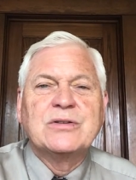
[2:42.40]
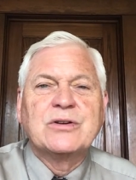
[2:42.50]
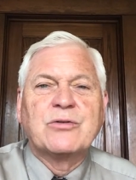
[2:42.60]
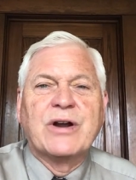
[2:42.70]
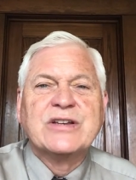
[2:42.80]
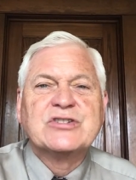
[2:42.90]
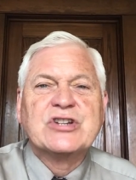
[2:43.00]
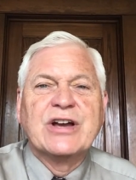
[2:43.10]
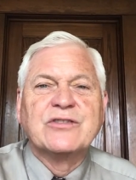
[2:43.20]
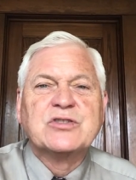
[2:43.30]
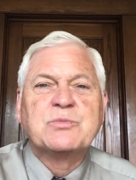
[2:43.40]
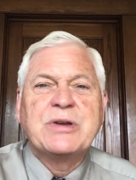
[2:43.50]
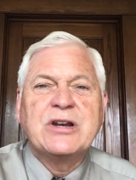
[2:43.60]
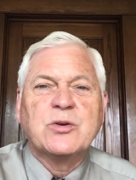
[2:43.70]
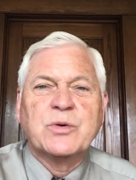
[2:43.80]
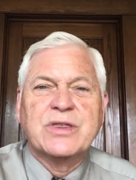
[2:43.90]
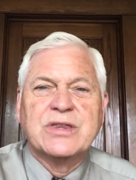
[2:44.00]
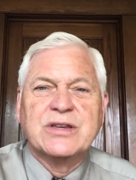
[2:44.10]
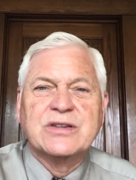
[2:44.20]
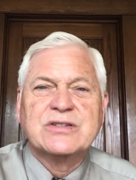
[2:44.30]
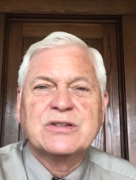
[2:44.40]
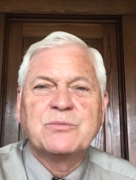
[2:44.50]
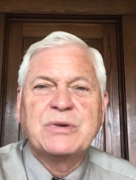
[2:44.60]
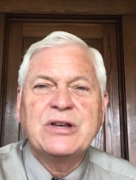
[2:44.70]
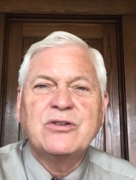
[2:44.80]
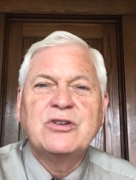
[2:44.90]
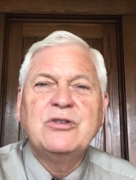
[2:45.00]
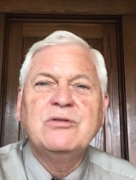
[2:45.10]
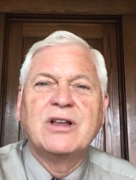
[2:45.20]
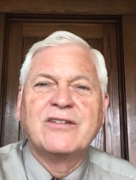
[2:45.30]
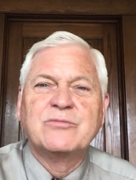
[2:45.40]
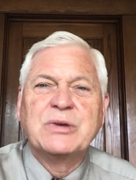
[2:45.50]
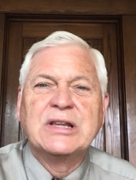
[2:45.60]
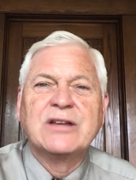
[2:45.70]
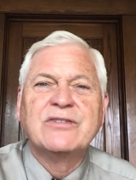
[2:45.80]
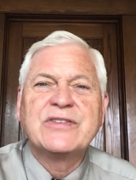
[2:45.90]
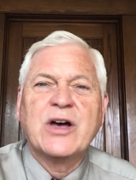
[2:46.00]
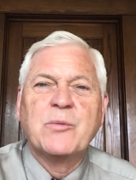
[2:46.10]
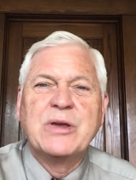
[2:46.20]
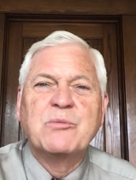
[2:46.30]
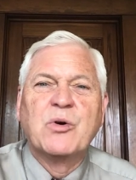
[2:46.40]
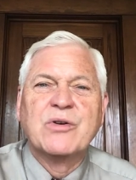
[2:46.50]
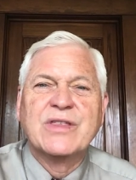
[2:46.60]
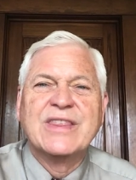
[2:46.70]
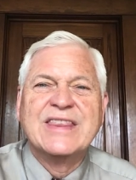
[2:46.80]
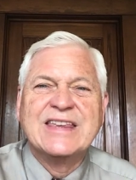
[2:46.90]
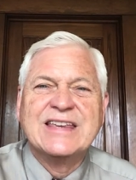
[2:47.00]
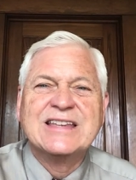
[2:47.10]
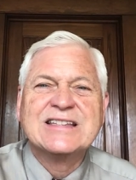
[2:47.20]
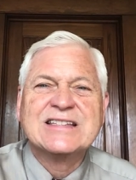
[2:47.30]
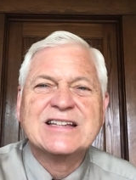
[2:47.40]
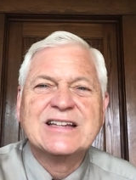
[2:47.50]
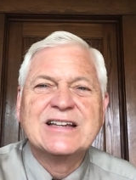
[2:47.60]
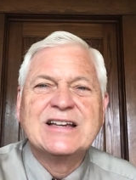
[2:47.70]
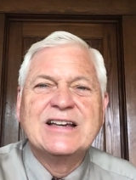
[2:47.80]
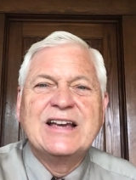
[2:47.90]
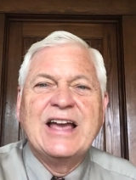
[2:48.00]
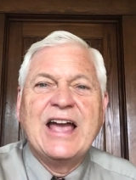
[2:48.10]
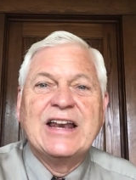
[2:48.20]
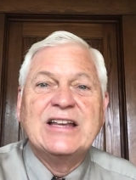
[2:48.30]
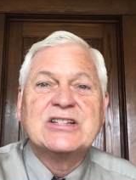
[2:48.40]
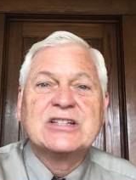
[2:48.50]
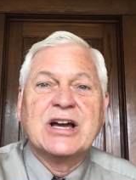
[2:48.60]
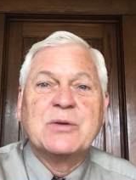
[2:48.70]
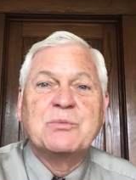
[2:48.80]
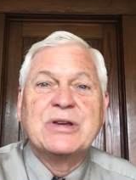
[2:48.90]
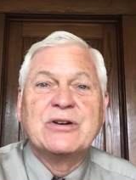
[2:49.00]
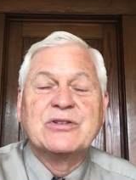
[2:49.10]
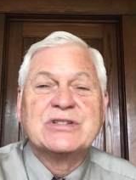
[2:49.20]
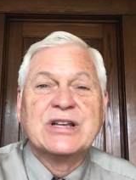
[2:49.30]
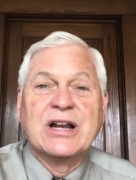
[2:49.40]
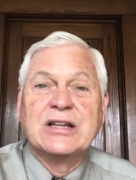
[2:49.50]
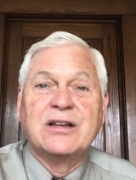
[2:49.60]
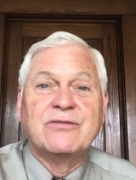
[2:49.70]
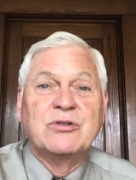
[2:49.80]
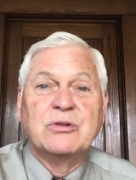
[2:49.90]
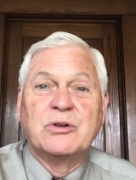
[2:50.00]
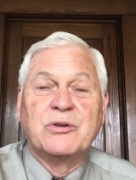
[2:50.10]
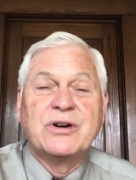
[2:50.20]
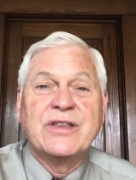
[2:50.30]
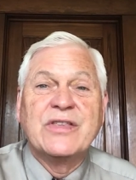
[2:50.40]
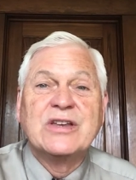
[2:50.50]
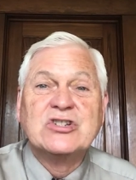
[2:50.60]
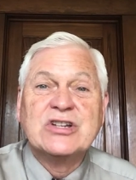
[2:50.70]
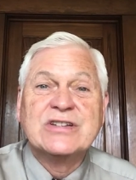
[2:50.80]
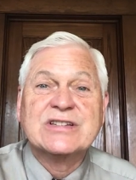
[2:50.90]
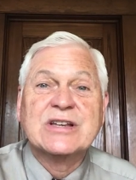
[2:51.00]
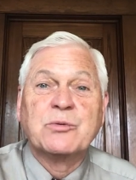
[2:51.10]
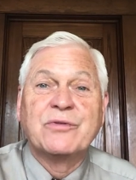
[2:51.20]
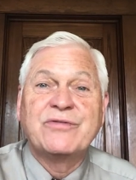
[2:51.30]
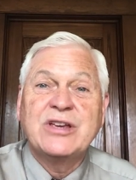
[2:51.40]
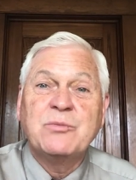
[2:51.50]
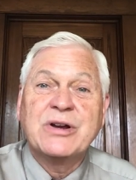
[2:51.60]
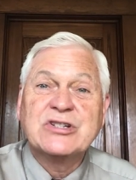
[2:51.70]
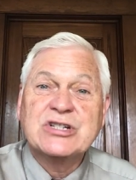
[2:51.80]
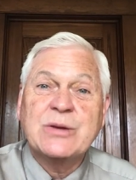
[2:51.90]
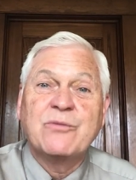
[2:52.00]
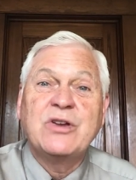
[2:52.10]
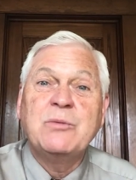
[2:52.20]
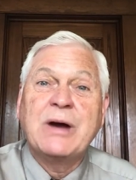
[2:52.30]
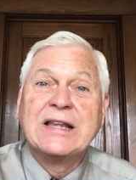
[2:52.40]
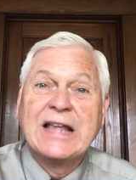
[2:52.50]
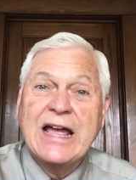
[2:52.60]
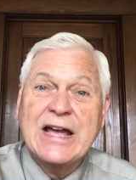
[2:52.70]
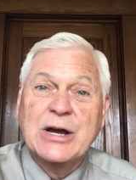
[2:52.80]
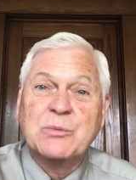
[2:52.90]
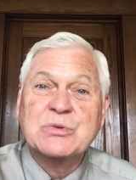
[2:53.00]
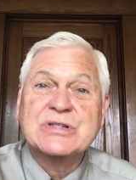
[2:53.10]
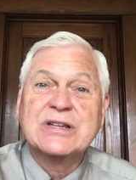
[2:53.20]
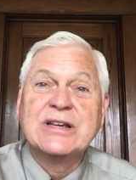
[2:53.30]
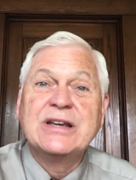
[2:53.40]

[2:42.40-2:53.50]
Christ challenged Peter with this Peter, do you love me? Lovest thou me more than these? And each time Peter said, I love you, Lord. And then Jesus said, Well, feed my sheep, feed my lambs.